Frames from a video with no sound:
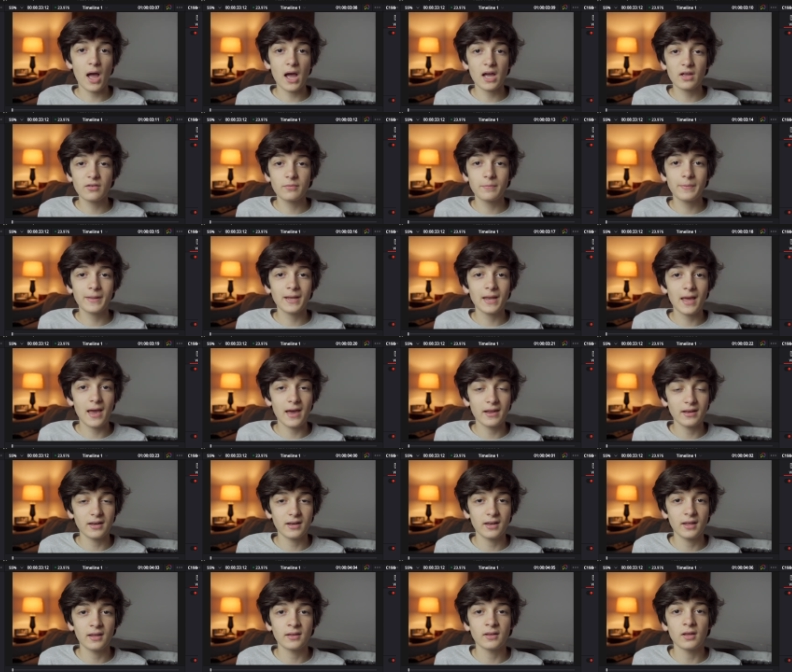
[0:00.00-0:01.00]
I've been
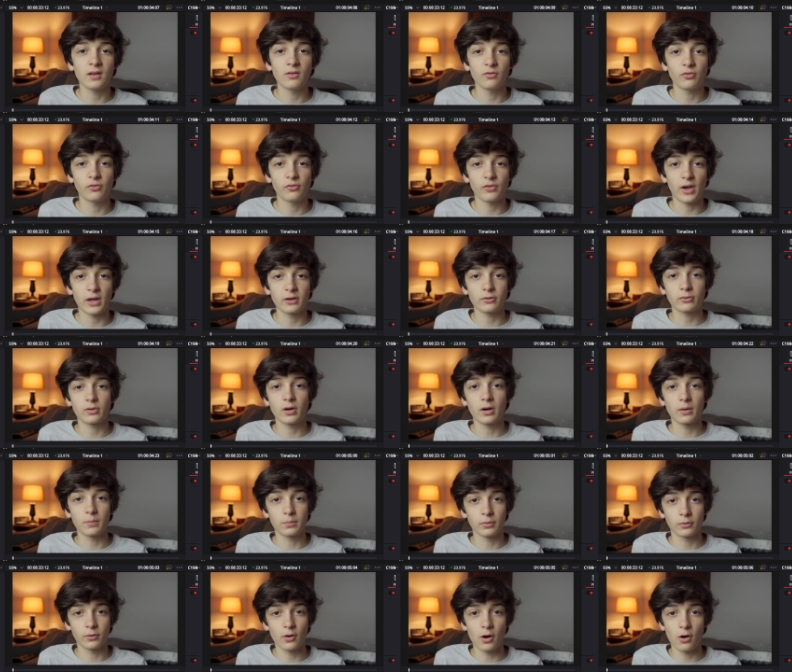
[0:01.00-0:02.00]
editing in Final
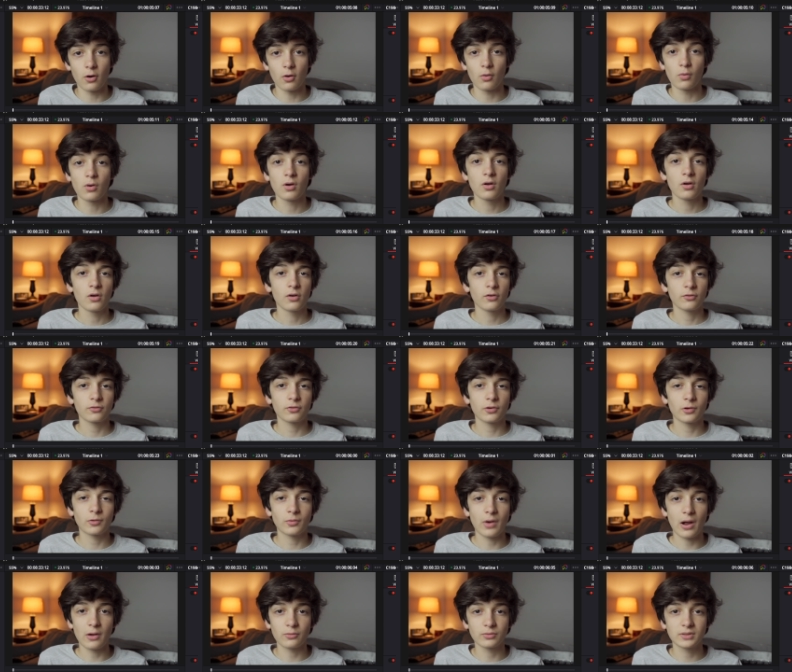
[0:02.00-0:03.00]
Cut Pro
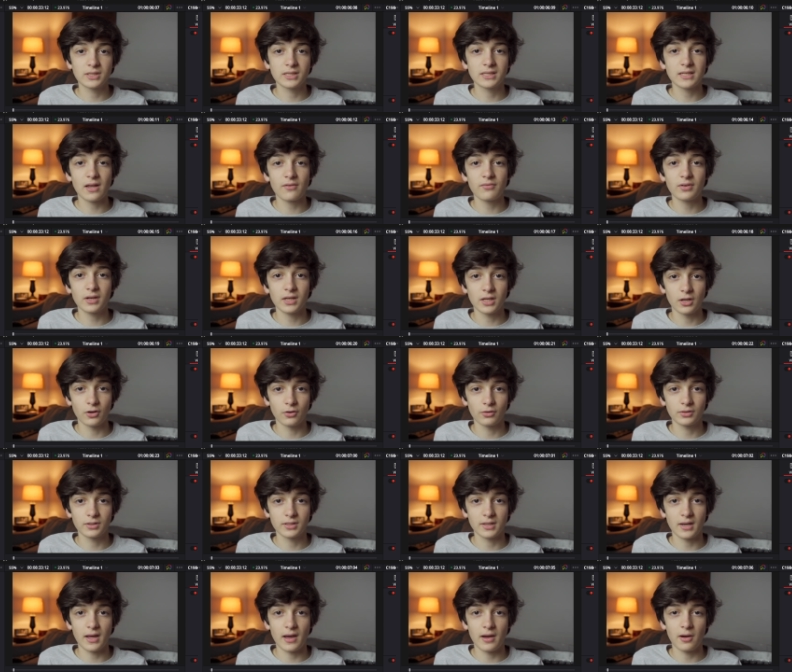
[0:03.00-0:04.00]
for around seven
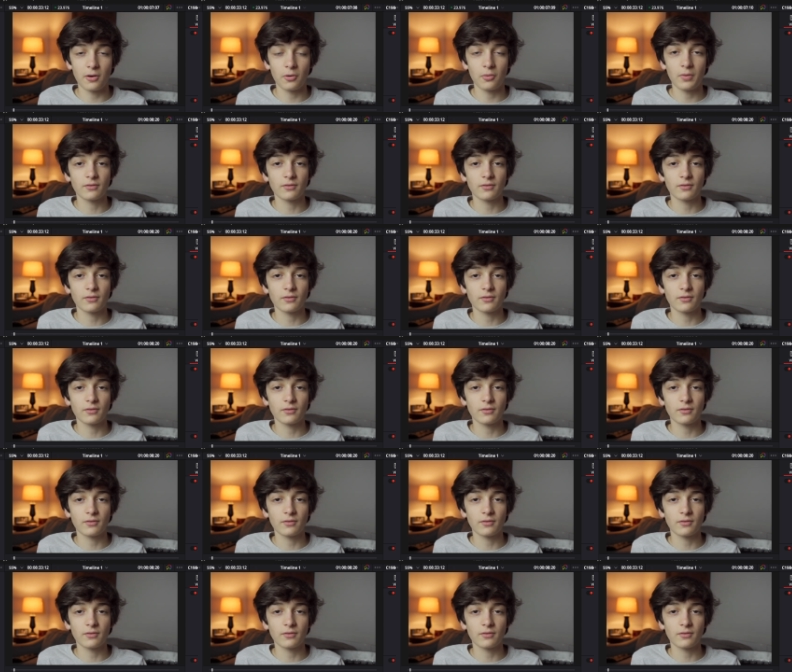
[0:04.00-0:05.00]
years now. So
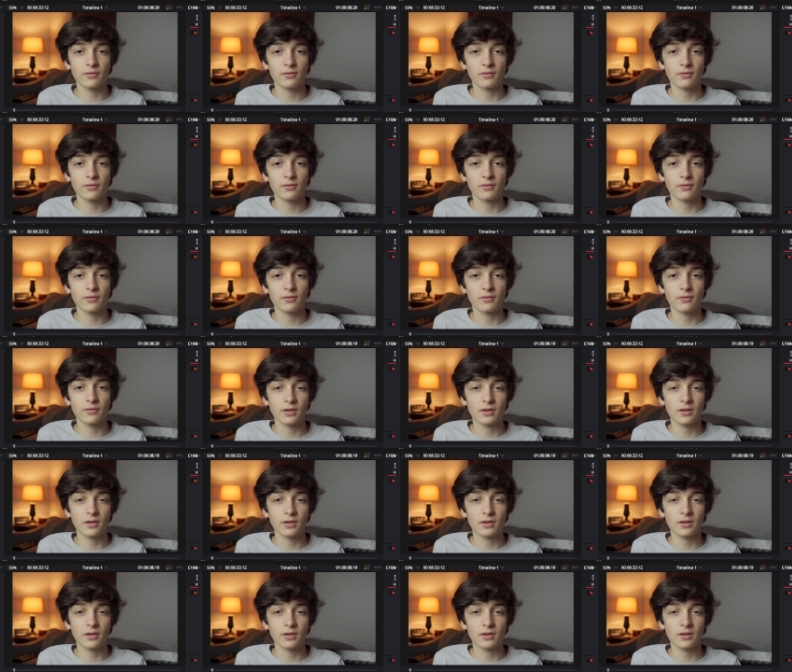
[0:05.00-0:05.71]
now let's add some